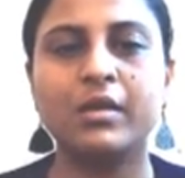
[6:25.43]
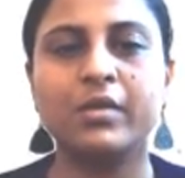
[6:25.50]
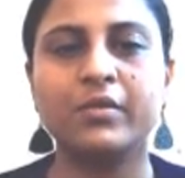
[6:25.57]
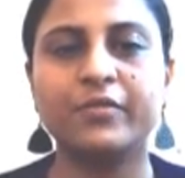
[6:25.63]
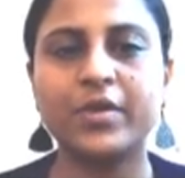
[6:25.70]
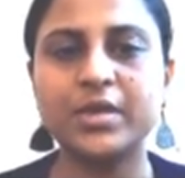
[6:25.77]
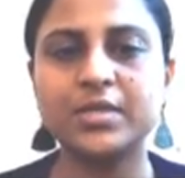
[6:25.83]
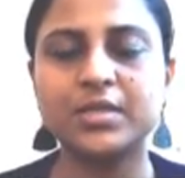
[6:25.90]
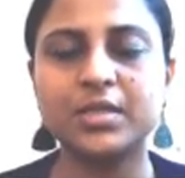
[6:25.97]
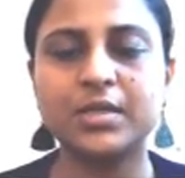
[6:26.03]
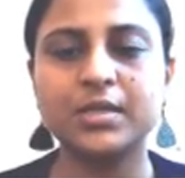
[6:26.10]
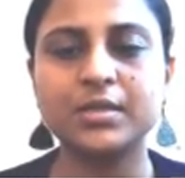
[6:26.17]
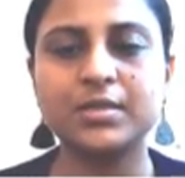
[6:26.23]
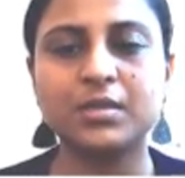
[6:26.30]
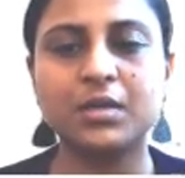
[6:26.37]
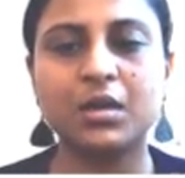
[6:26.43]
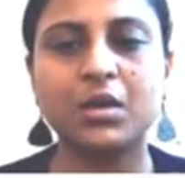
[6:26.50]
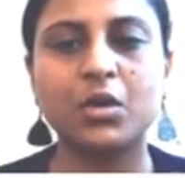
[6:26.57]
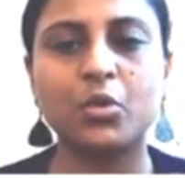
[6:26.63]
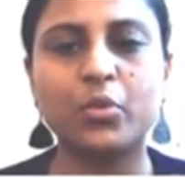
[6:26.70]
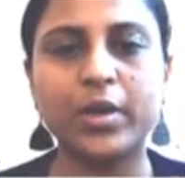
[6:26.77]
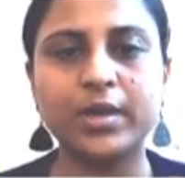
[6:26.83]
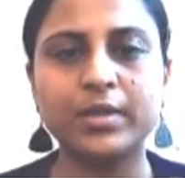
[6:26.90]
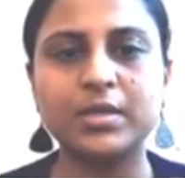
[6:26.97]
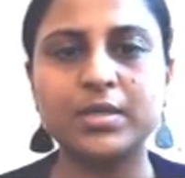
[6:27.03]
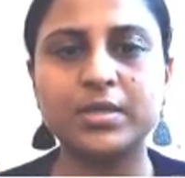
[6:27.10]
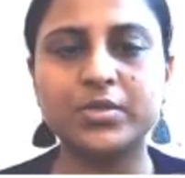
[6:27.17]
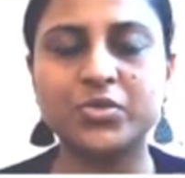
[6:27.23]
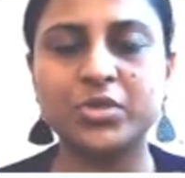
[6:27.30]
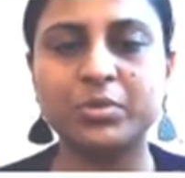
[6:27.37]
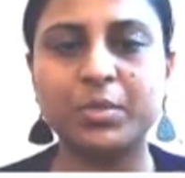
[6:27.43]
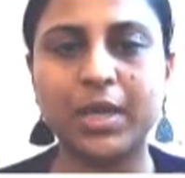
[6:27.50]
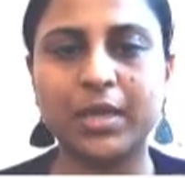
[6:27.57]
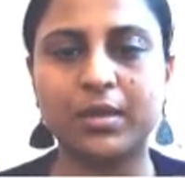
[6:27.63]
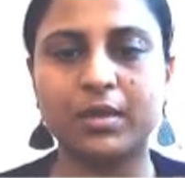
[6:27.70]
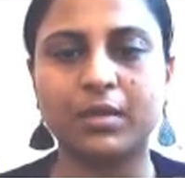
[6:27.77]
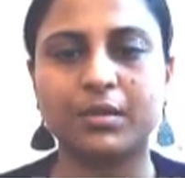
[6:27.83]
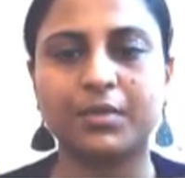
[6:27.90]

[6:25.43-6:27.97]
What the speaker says: First is quick decision making.